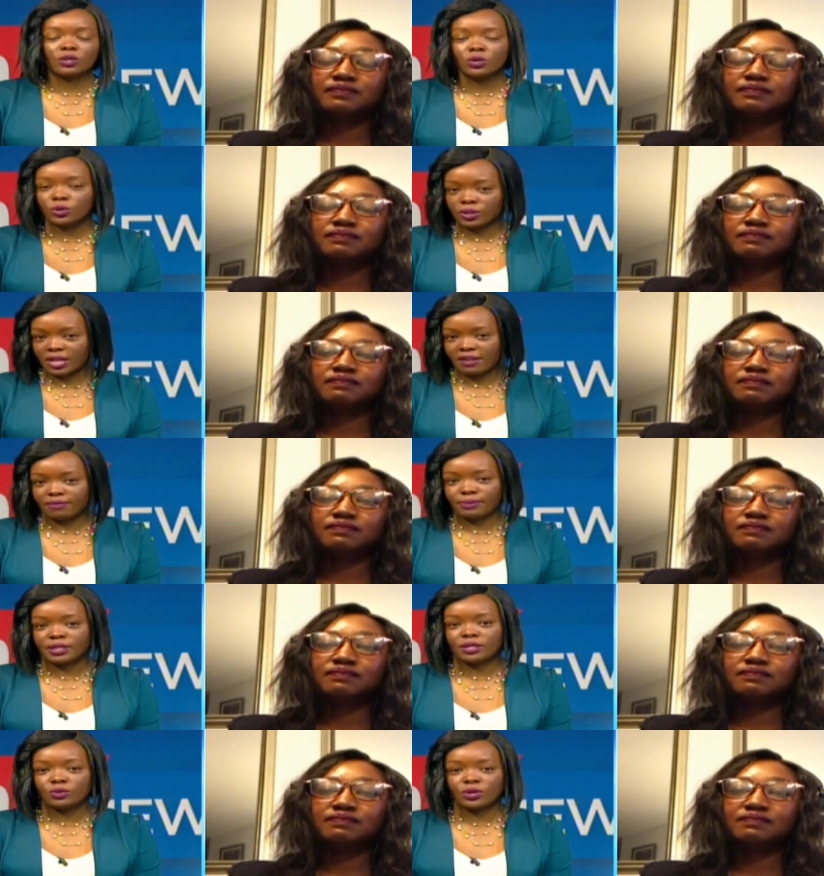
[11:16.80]
Speaker 1: local
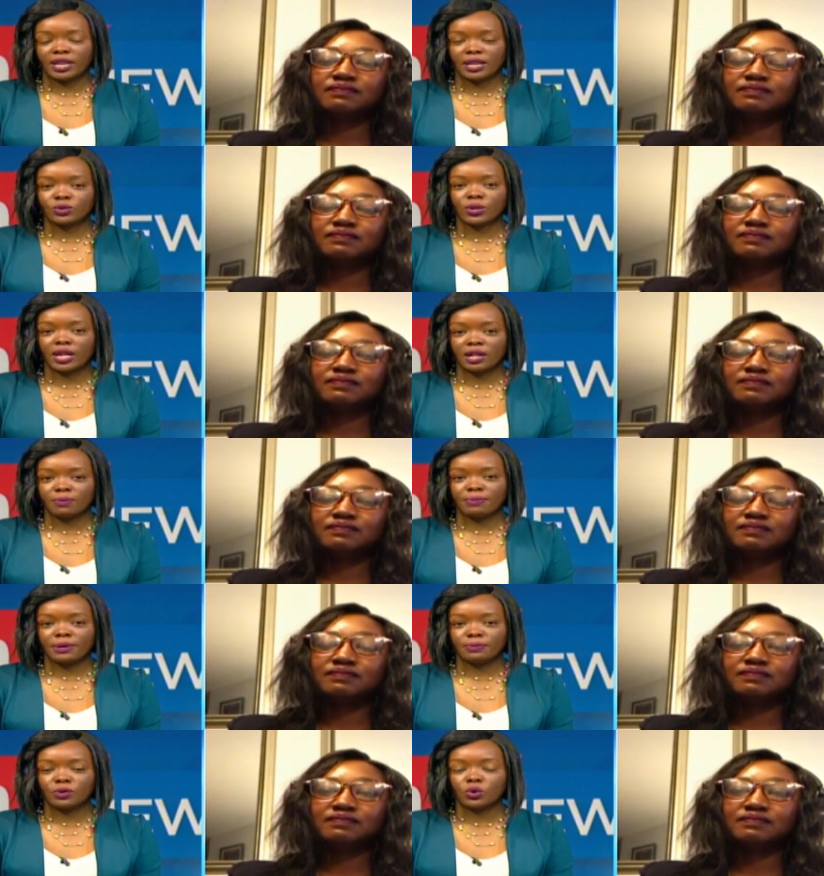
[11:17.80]
governments to, to help
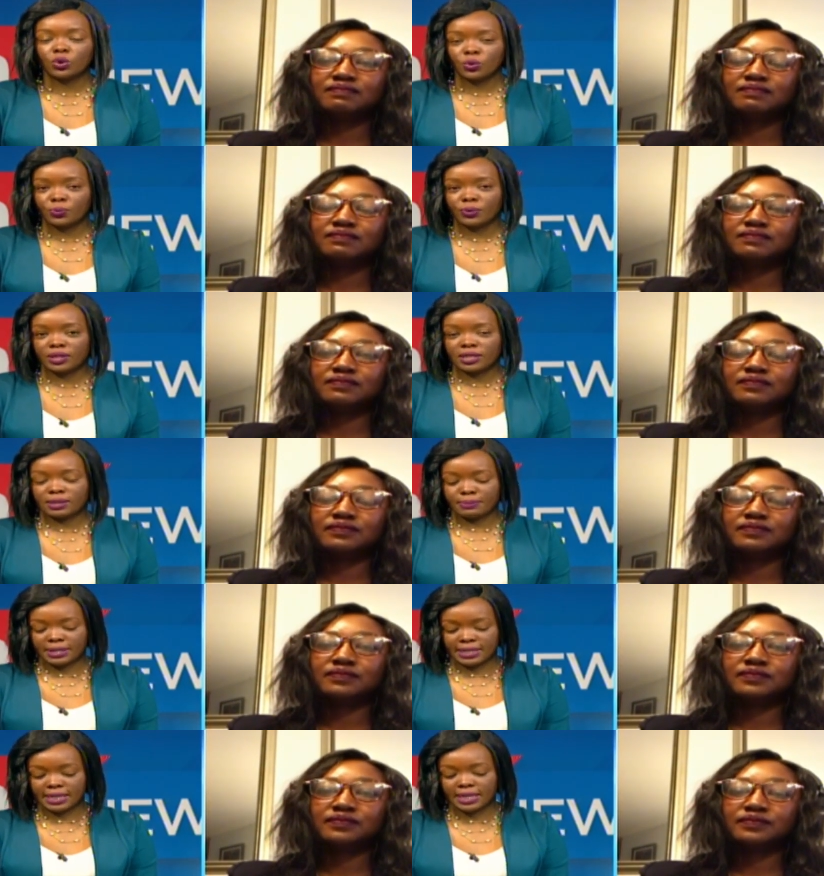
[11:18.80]
people cope with this
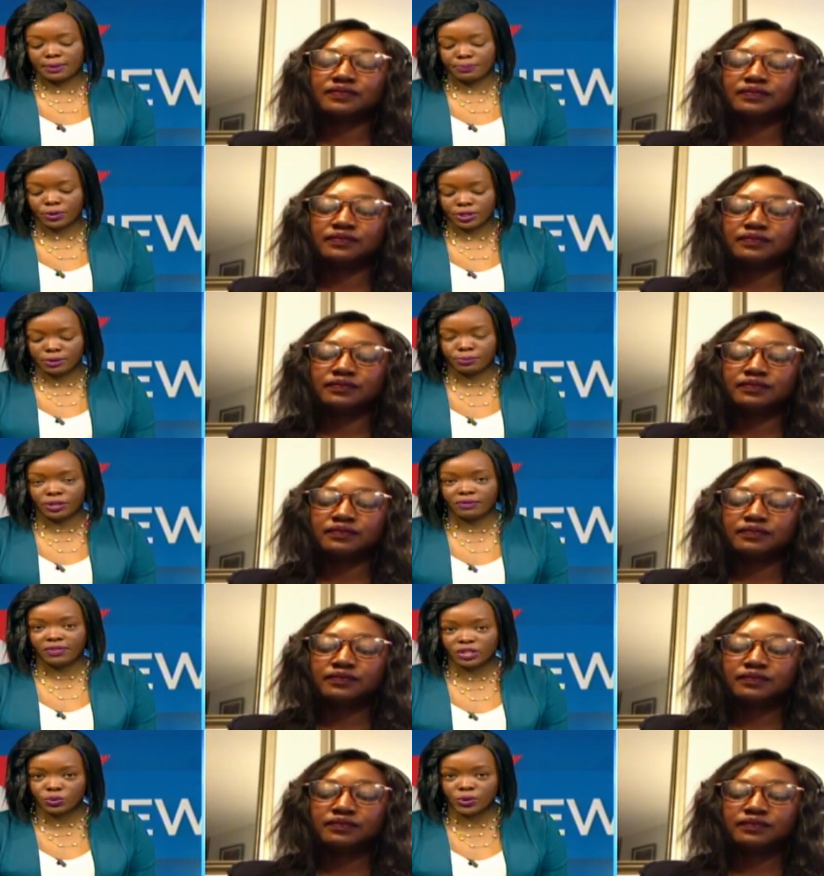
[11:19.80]
particular possible
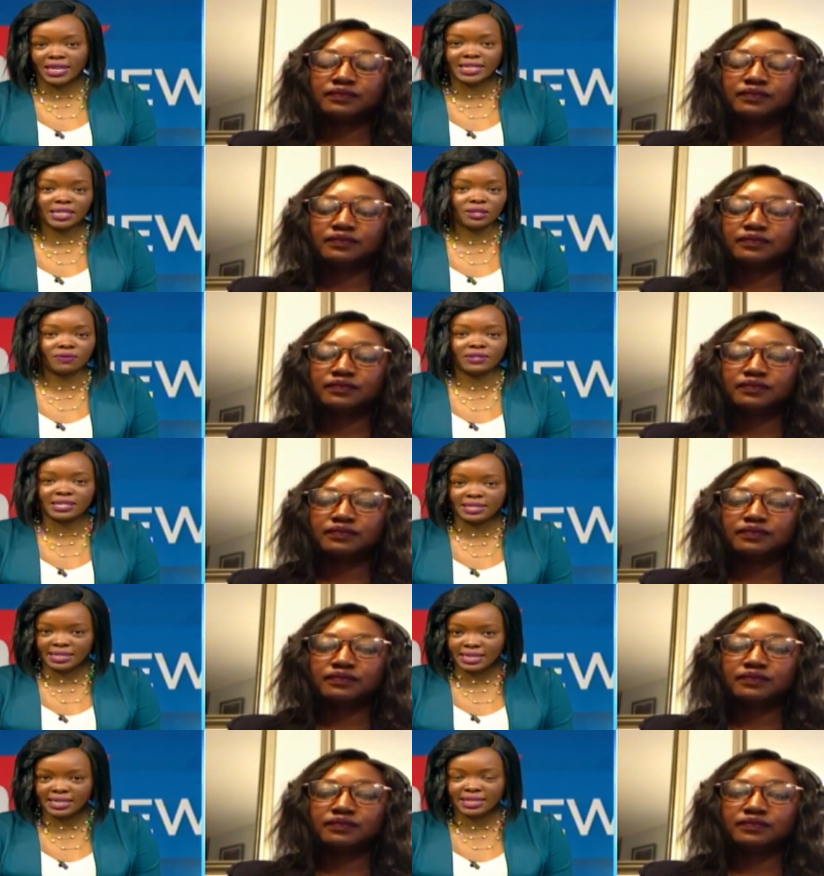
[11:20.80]
eventualities of
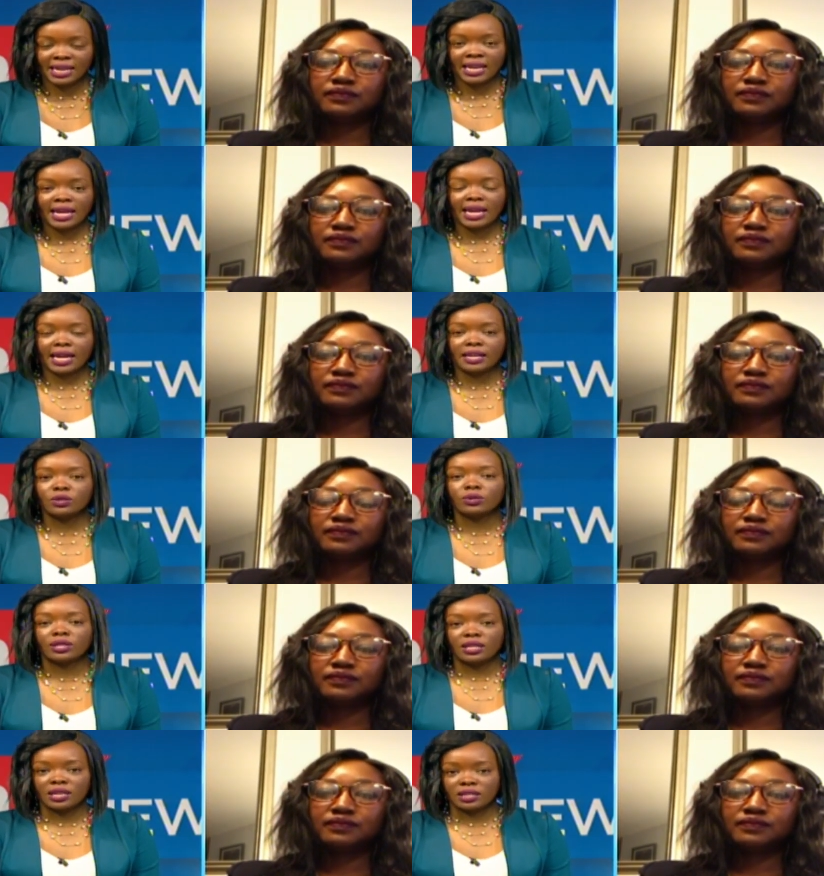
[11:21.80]
disease and all the
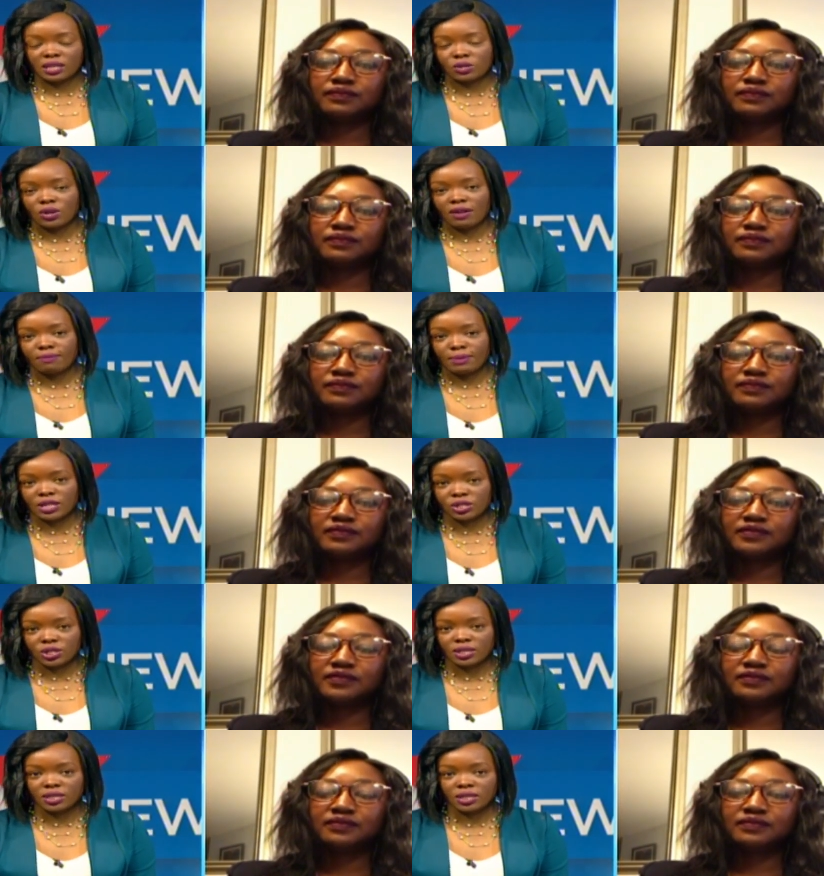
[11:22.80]
things that you have
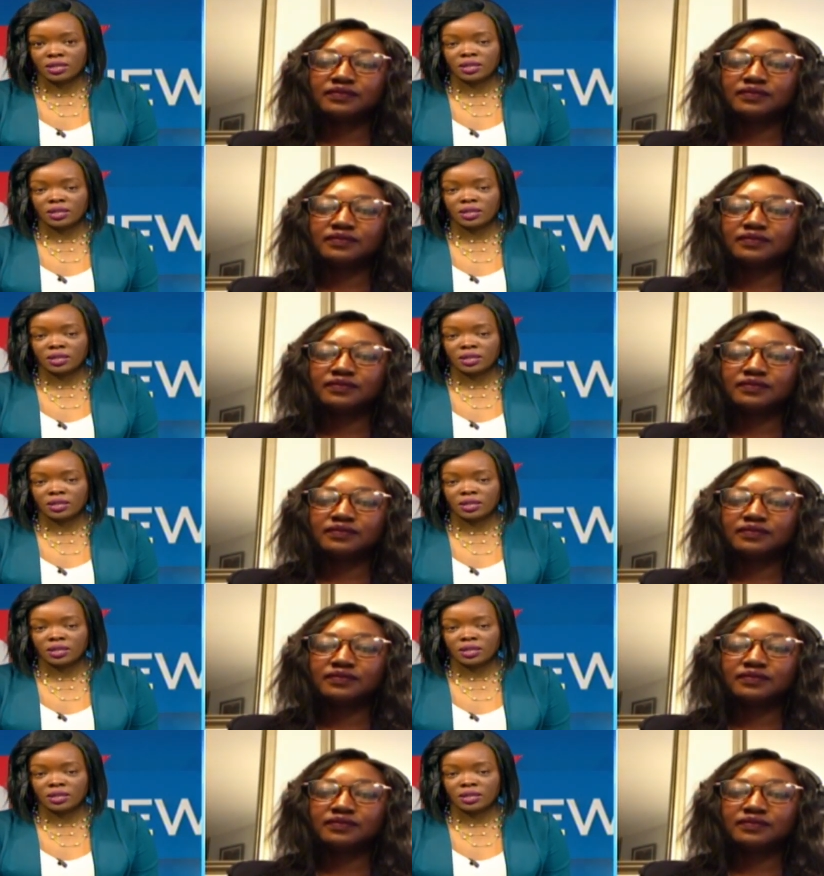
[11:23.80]
mentioned?